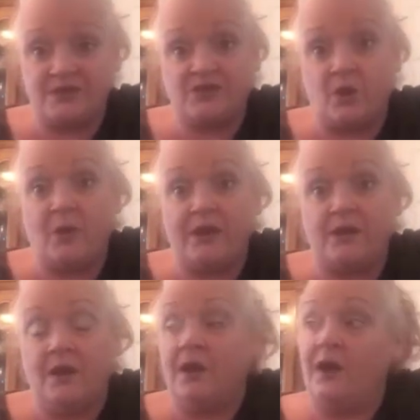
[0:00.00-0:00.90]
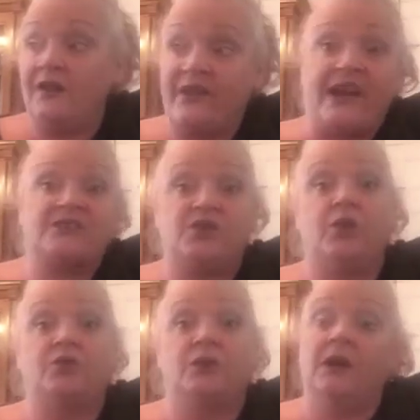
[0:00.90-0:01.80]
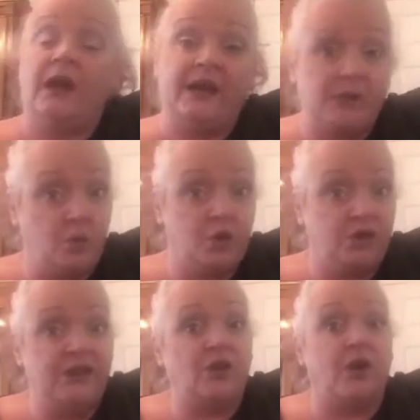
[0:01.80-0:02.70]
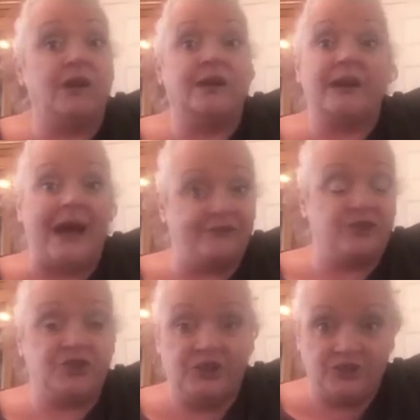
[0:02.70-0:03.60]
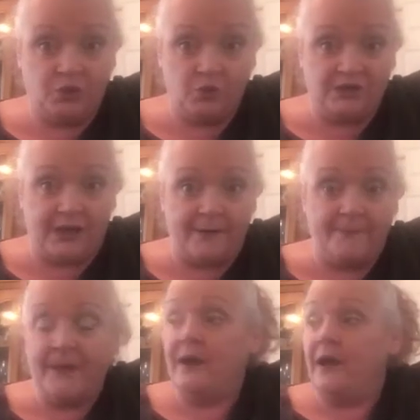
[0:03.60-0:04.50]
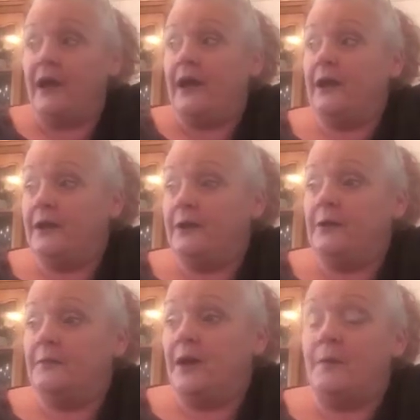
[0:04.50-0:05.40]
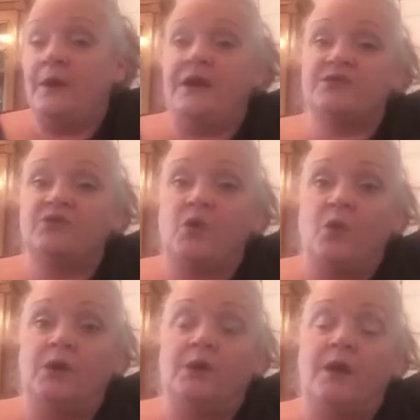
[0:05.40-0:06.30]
of sewing, that's done and it won't need oiling after she's used it. But as a rule,